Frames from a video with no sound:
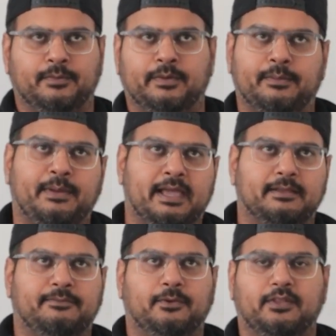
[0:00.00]
went back
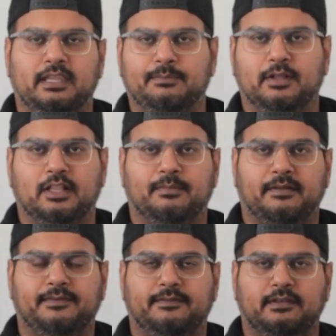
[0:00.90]
and forth in email
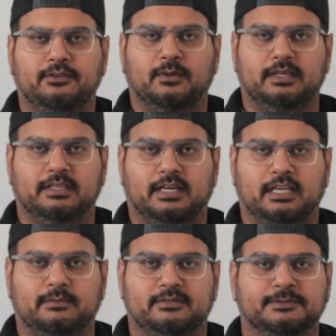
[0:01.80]
about 15, 20
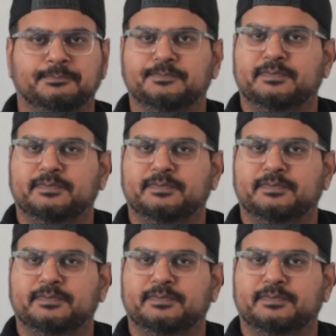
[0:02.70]
times.